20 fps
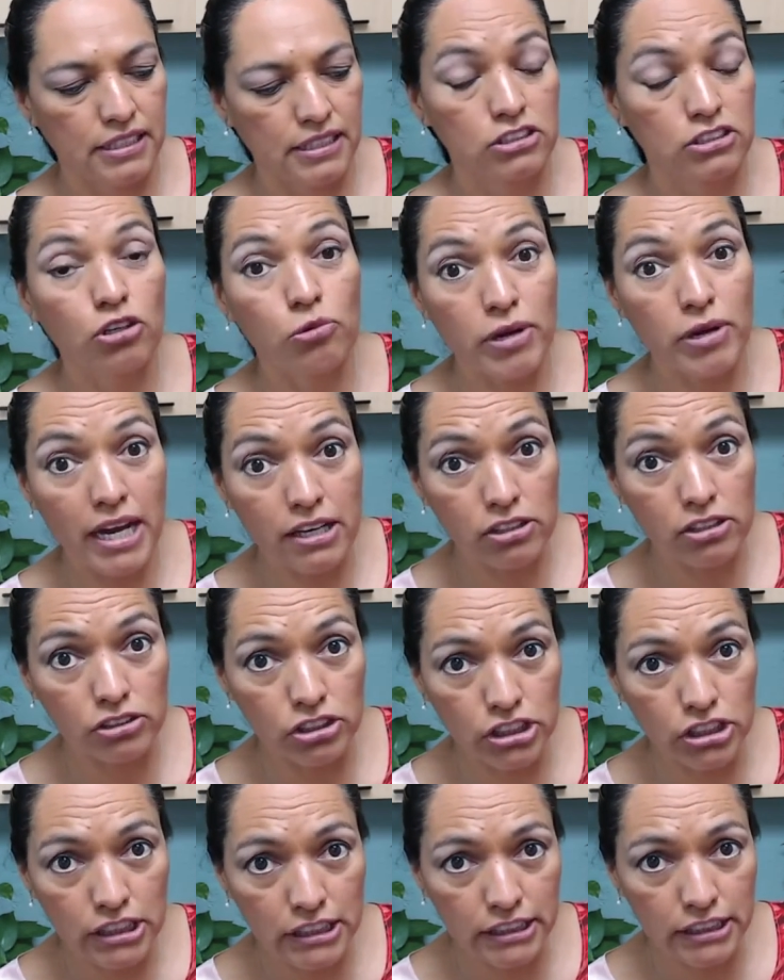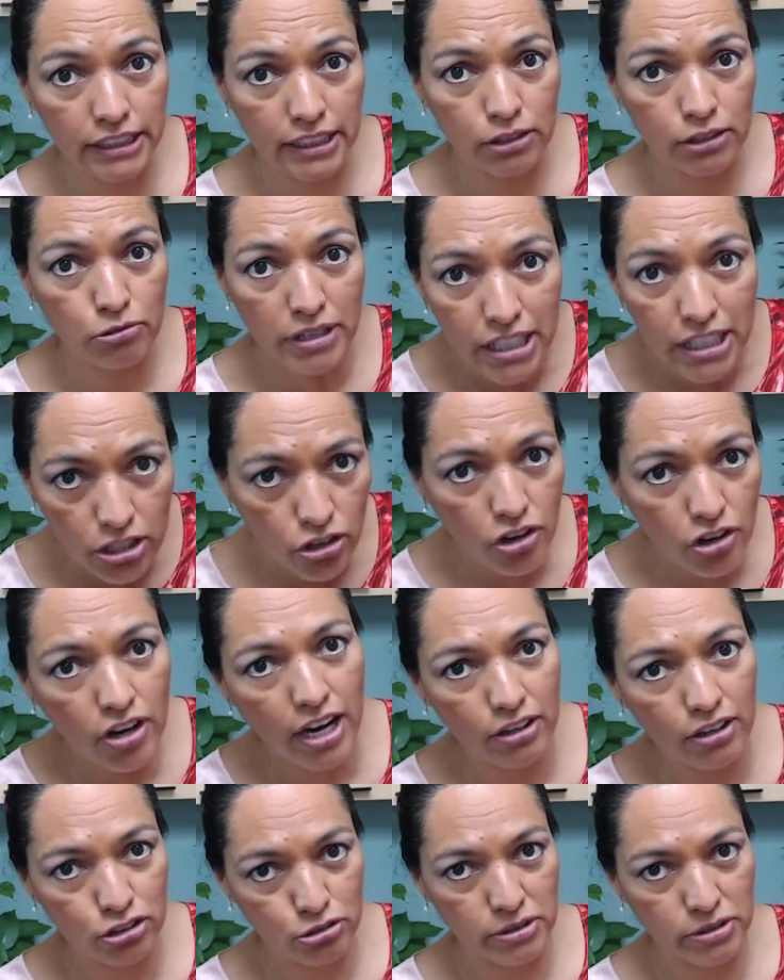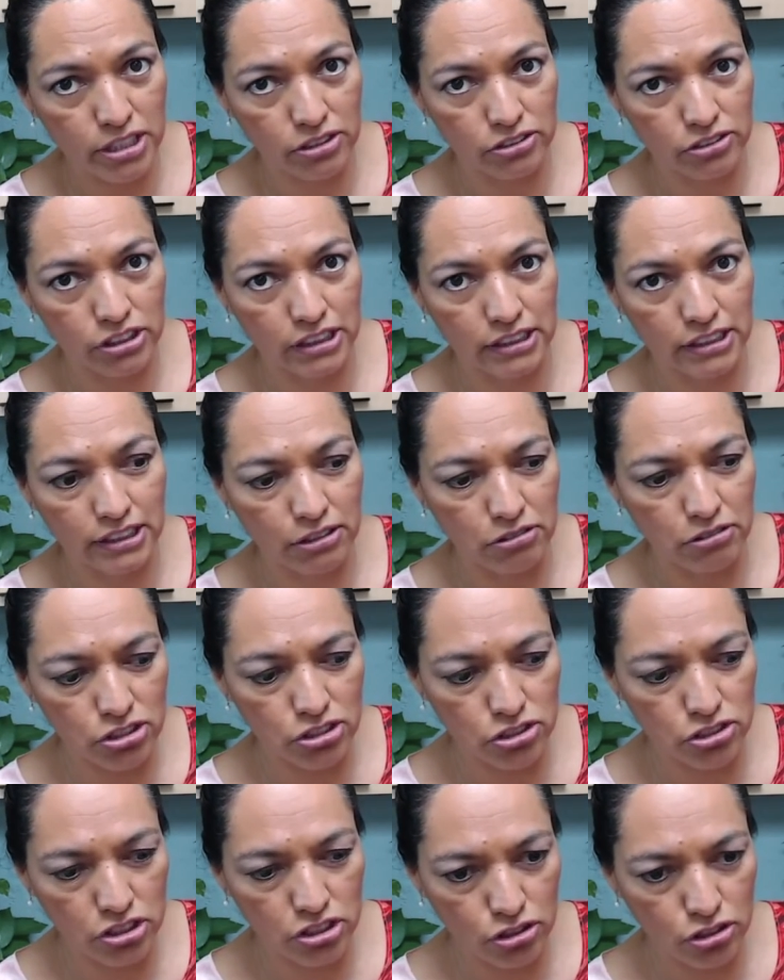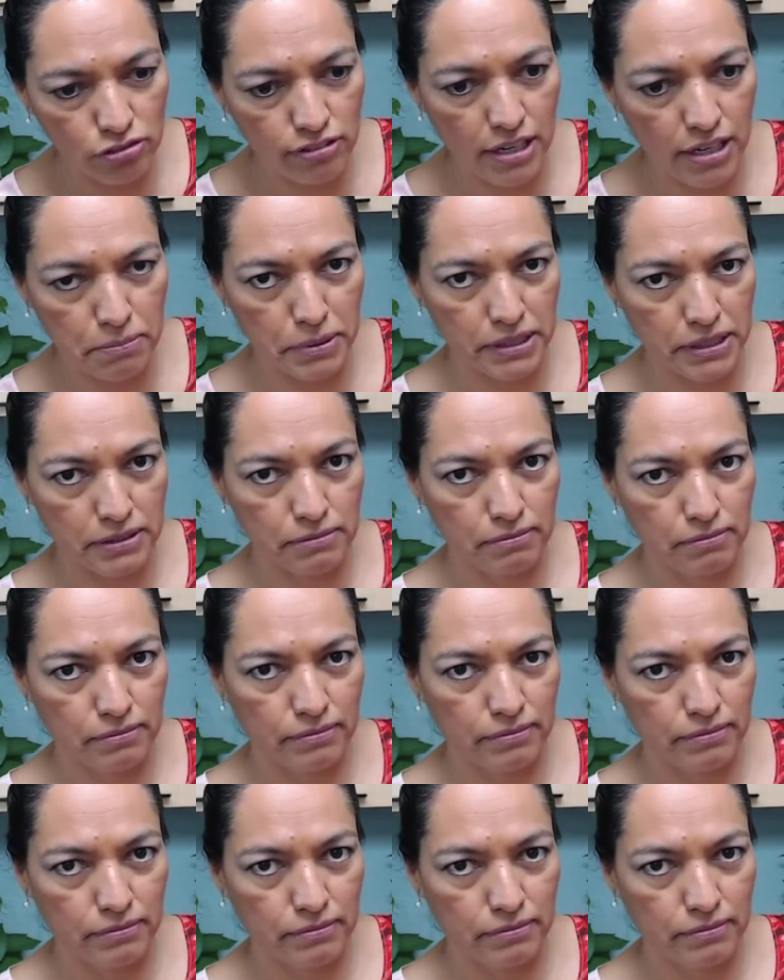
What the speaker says: So we are consistent. We know how to be consistent. We just need to flip it.